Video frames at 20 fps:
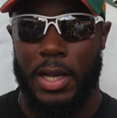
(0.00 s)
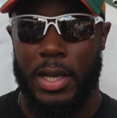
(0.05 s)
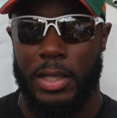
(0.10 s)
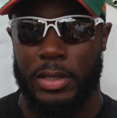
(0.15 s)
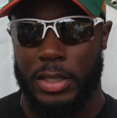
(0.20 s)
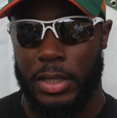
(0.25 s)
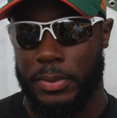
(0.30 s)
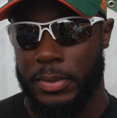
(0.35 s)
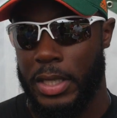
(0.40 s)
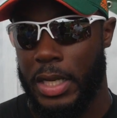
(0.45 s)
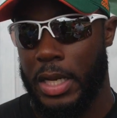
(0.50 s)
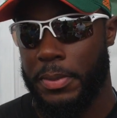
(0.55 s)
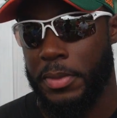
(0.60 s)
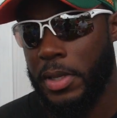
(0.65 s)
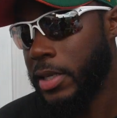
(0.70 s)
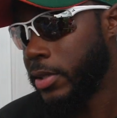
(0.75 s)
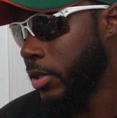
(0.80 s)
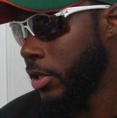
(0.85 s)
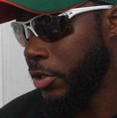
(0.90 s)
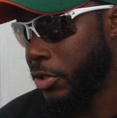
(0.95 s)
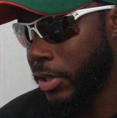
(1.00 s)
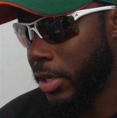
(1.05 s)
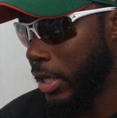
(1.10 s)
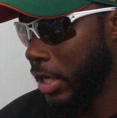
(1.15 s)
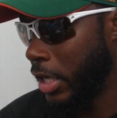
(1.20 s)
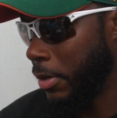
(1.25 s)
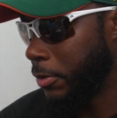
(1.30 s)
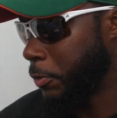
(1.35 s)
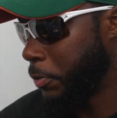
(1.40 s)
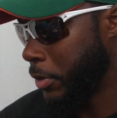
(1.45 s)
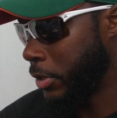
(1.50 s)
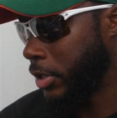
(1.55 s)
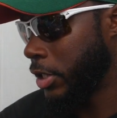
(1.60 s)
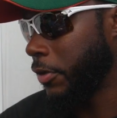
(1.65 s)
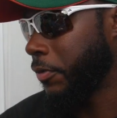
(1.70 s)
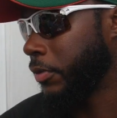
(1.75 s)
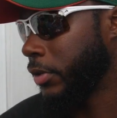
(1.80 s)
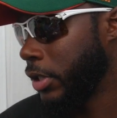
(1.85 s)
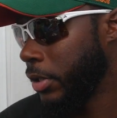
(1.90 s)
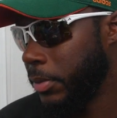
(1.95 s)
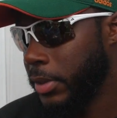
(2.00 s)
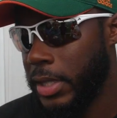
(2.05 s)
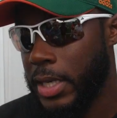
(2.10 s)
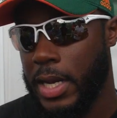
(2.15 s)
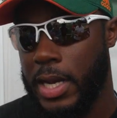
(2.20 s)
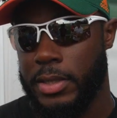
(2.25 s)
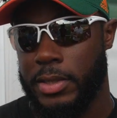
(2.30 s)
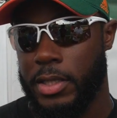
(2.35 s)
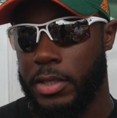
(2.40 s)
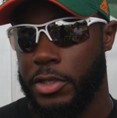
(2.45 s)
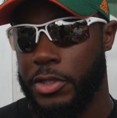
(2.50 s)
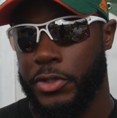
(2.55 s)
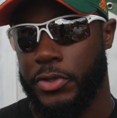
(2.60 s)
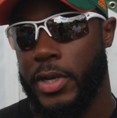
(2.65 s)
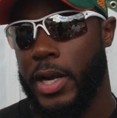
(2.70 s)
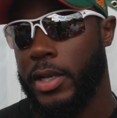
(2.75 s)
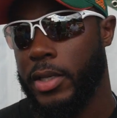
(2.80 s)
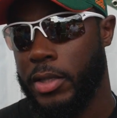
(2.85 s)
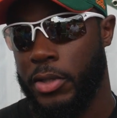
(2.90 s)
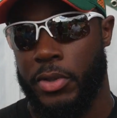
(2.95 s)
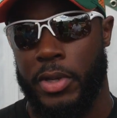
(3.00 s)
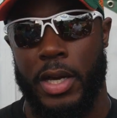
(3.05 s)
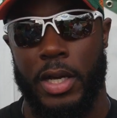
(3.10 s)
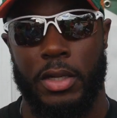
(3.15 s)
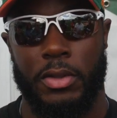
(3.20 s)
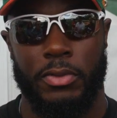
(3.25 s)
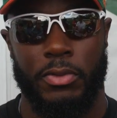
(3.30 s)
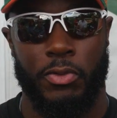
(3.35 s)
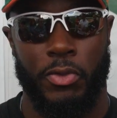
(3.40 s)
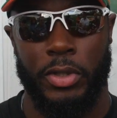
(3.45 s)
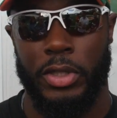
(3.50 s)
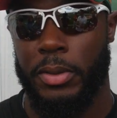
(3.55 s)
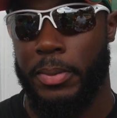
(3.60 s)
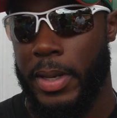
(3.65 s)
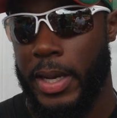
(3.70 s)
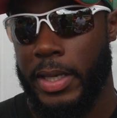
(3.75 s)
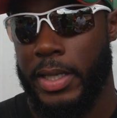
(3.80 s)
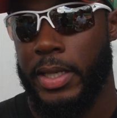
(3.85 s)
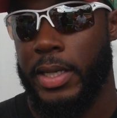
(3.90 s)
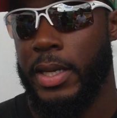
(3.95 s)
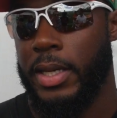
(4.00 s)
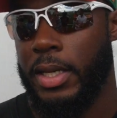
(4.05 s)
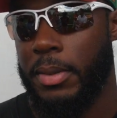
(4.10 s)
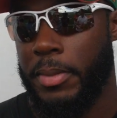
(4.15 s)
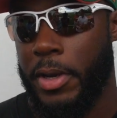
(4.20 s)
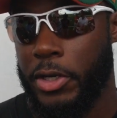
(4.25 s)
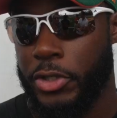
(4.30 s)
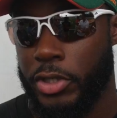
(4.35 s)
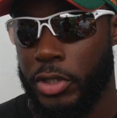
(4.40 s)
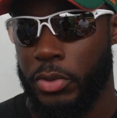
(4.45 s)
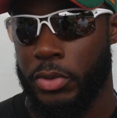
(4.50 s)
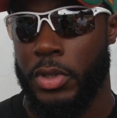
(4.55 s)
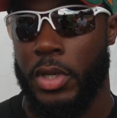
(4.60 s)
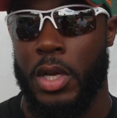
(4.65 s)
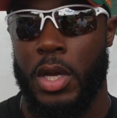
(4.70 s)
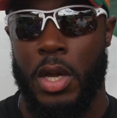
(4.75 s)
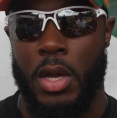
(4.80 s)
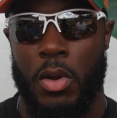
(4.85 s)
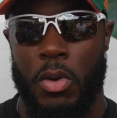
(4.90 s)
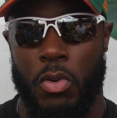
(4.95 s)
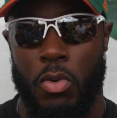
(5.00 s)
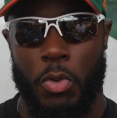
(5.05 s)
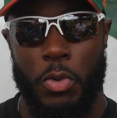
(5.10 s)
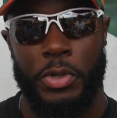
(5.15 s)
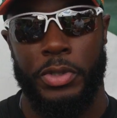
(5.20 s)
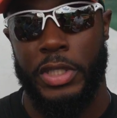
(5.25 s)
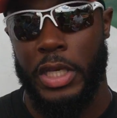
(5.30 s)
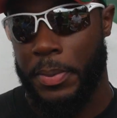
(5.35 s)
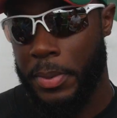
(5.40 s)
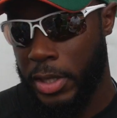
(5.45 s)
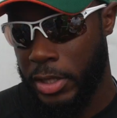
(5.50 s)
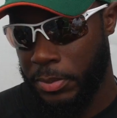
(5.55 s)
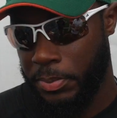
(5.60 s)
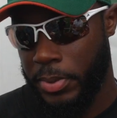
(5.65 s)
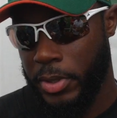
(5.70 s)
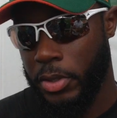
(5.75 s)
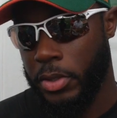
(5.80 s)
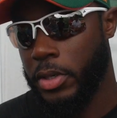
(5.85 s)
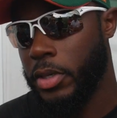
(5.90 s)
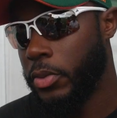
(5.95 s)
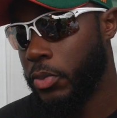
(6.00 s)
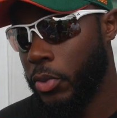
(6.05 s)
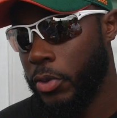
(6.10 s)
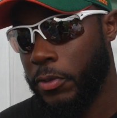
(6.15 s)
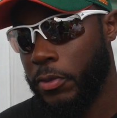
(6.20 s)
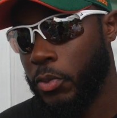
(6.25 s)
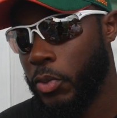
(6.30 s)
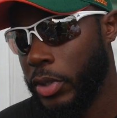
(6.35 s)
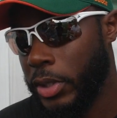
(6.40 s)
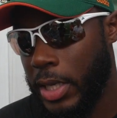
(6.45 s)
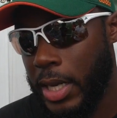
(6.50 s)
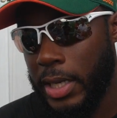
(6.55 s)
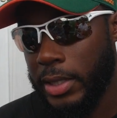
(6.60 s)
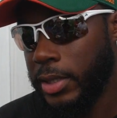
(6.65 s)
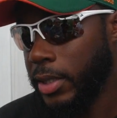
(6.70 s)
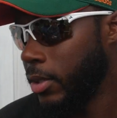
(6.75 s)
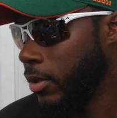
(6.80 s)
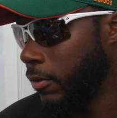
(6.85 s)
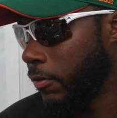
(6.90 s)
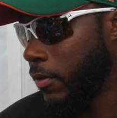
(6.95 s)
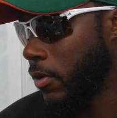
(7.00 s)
sometimes, I'm not saying him specifically, but guys get distracted. You got to reel them back in and make sure when we step in this building, we're locked in and